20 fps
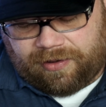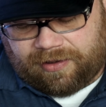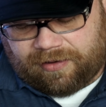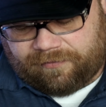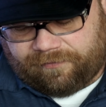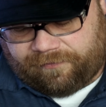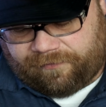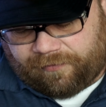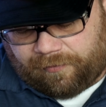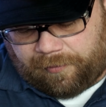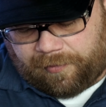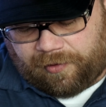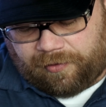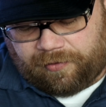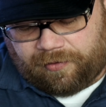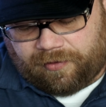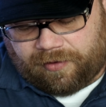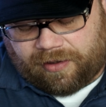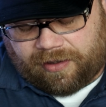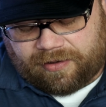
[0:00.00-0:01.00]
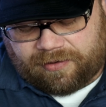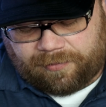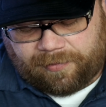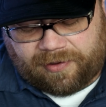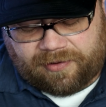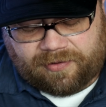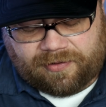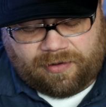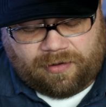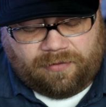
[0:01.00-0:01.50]
get familiarized
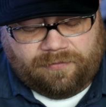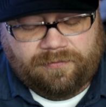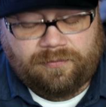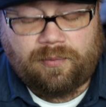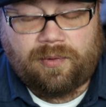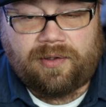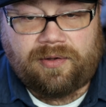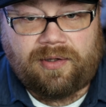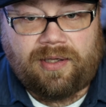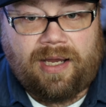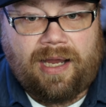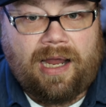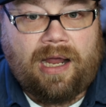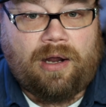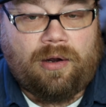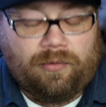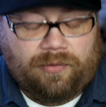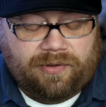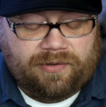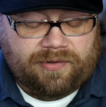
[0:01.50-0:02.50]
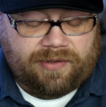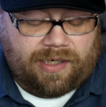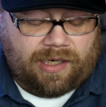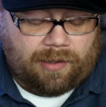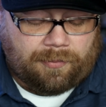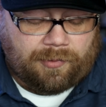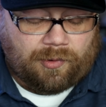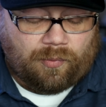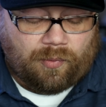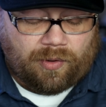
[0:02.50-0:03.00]
myself with how this
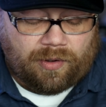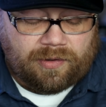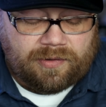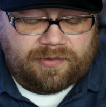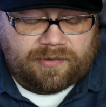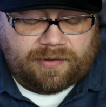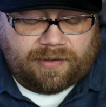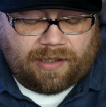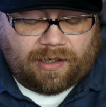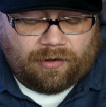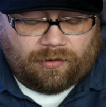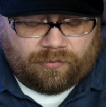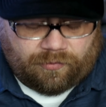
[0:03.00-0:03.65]
camera works and how it